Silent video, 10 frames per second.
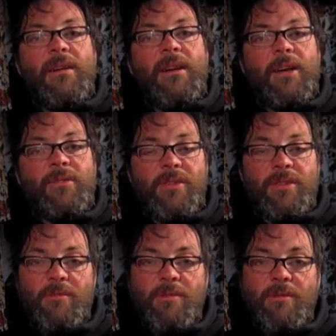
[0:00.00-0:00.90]

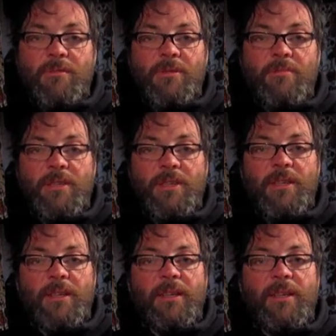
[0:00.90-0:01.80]
Houstead's was a
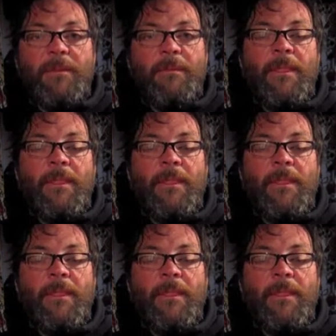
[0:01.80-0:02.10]
particular highlight.